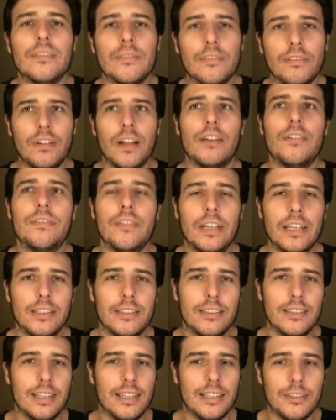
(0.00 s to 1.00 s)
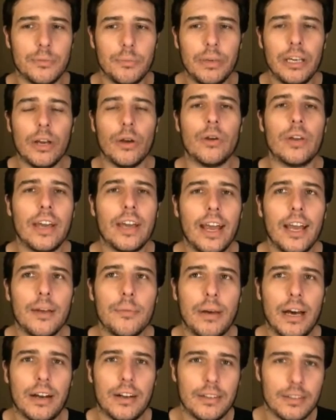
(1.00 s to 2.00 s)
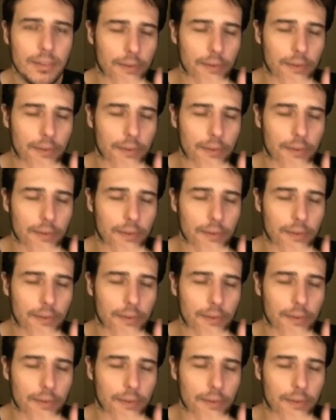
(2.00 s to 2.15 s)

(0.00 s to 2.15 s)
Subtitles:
and fluffy, and to be okay about it.